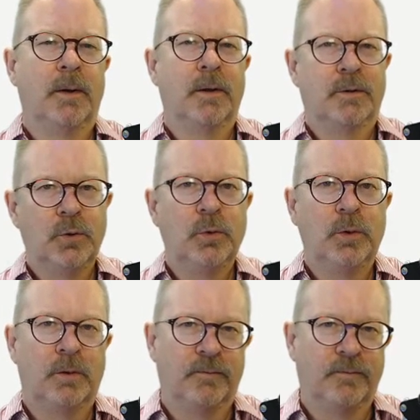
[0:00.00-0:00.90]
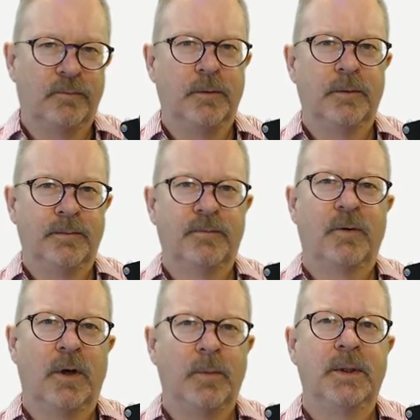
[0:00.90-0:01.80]
a tool for
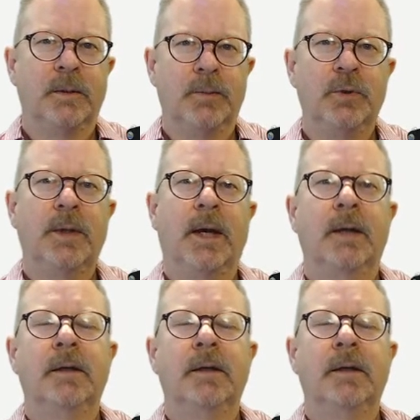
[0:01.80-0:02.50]
helping them do that.